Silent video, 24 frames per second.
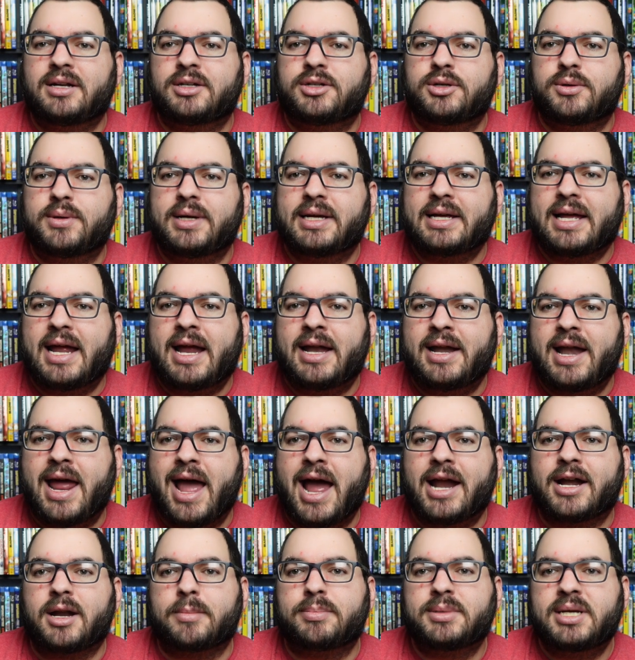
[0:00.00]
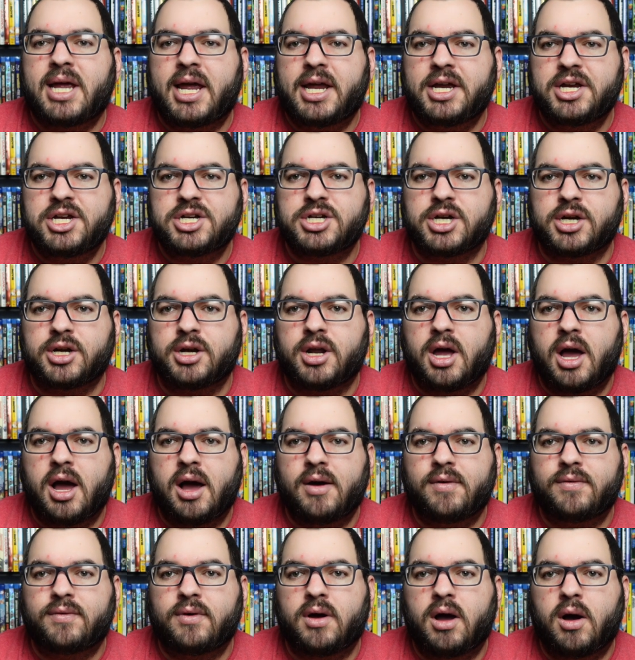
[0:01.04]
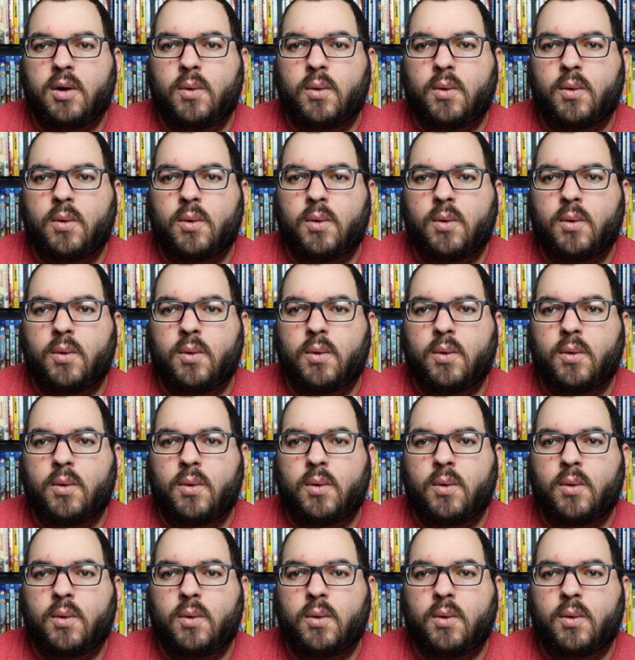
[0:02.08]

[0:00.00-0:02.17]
doing an adaptation of